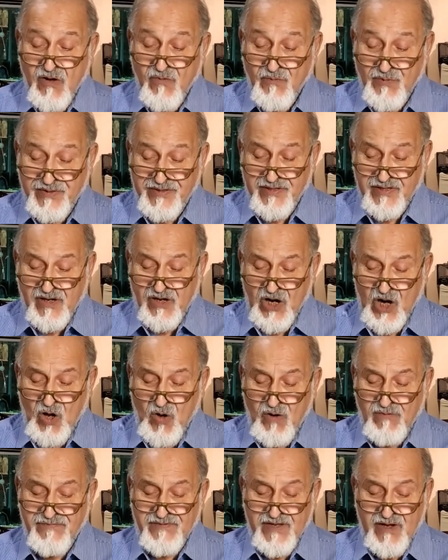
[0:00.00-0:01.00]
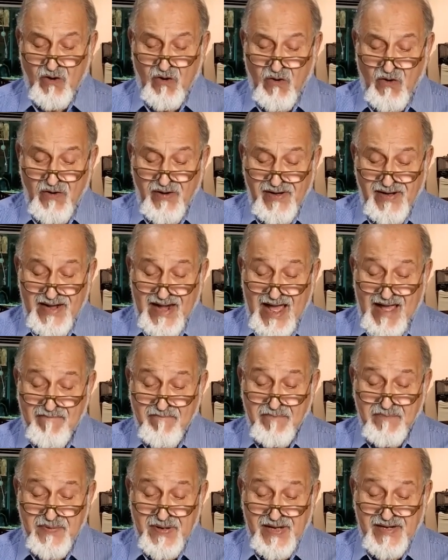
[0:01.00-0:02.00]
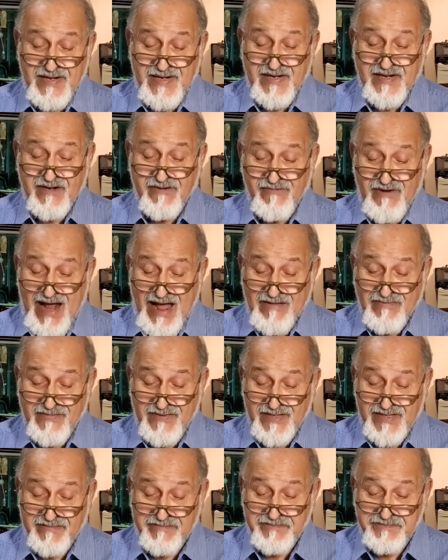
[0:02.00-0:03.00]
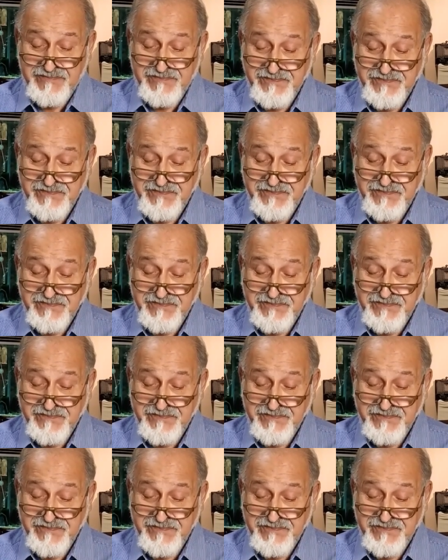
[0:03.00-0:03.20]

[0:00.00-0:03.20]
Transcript: with the glow of the oil lamp burning around them.